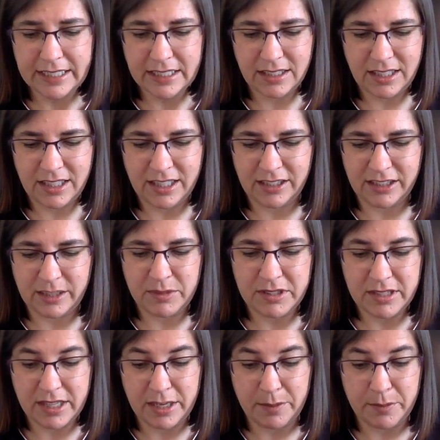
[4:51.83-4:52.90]
He held up his
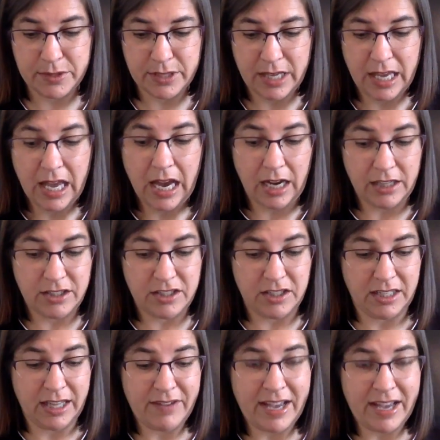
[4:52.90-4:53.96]
thumbs. I still
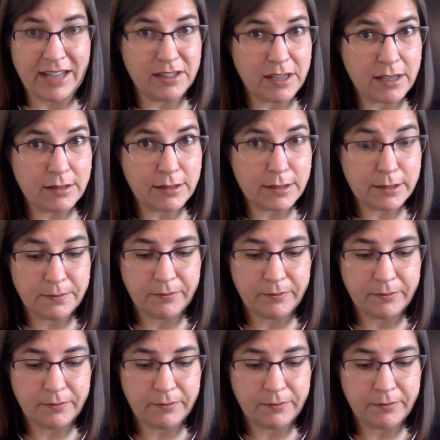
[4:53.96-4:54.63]
have access.